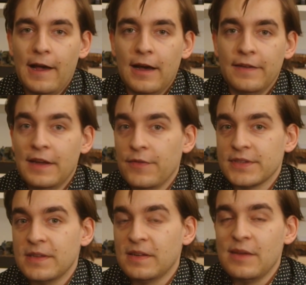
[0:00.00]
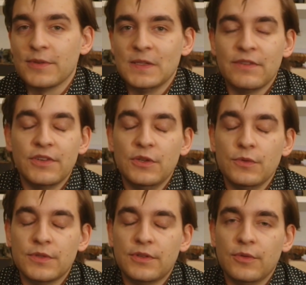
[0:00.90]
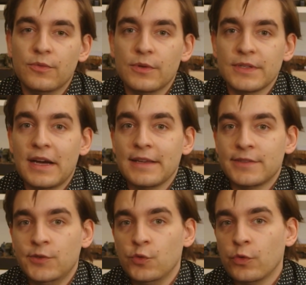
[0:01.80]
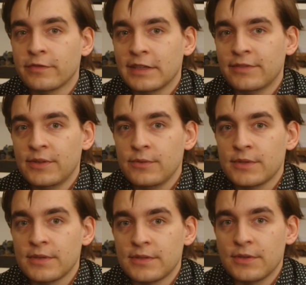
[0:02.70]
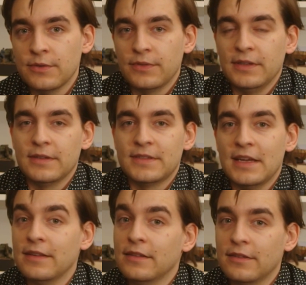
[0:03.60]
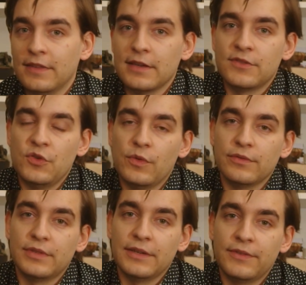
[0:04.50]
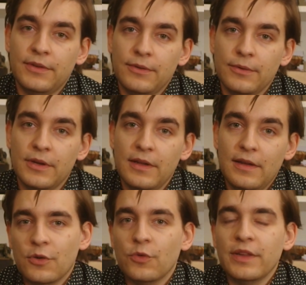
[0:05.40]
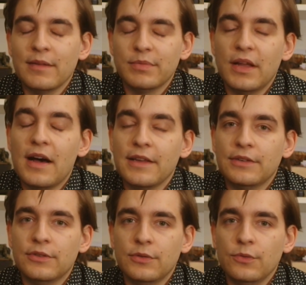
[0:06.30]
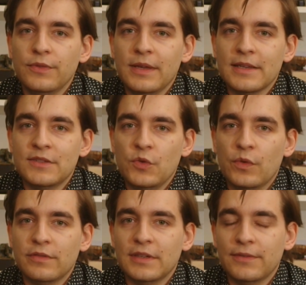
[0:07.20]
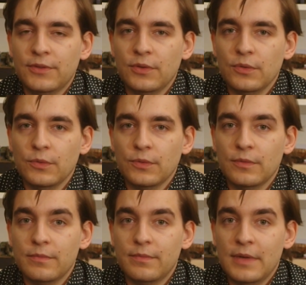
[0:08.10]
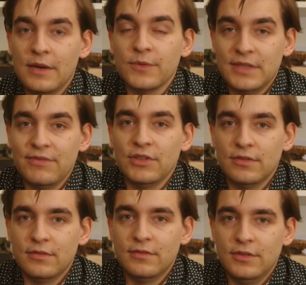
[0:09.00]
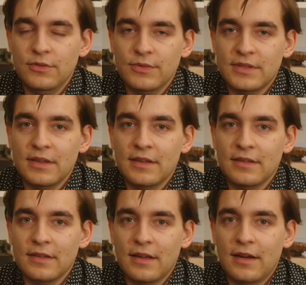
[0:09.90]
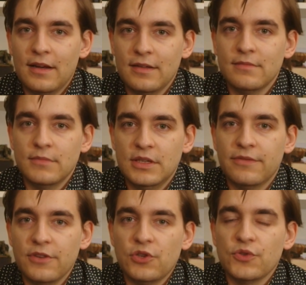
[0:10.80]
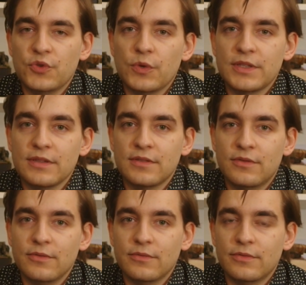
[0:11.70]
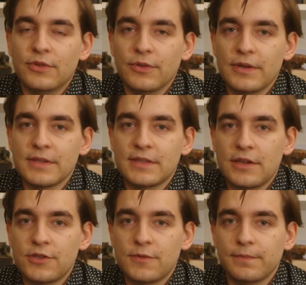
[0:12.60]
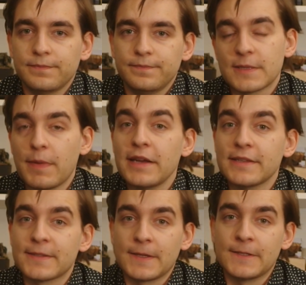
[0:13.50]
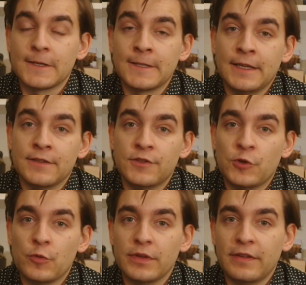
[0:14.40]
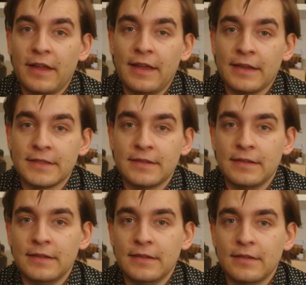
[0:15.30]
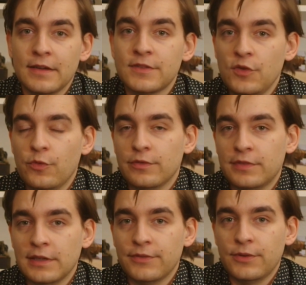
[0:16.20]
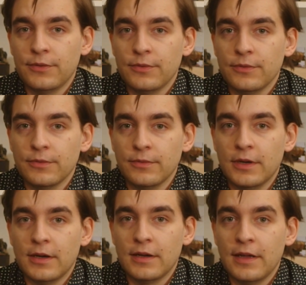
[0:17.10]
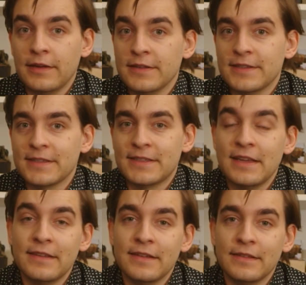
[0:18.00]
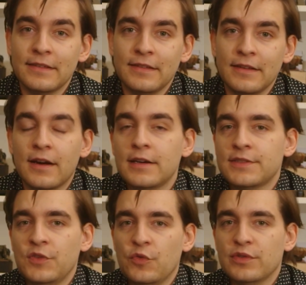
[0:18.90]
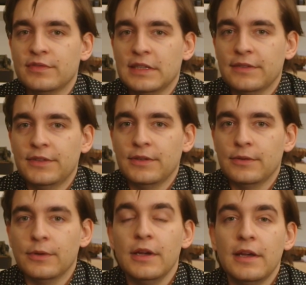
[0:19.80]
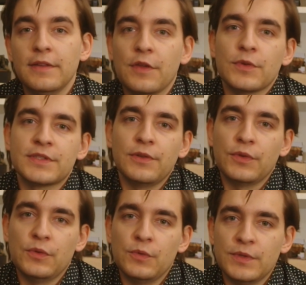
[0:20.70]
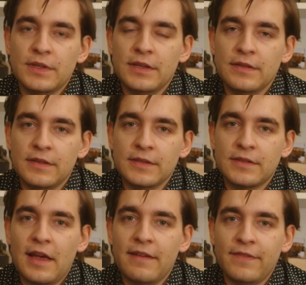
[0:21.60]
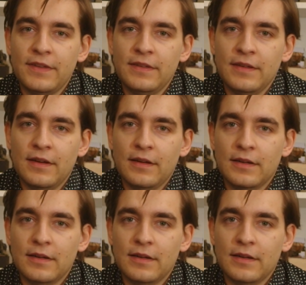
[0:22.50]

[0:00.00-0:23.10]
Now, this nickname was never used towards ISU-152s, so the descendant of the Su-152. It only applied to the Su-152, and it was even used in official sources to refer to it as such. Despite its success against German tanks, the Su-152 and its descendant, the ISU-152, they were still used in these heavy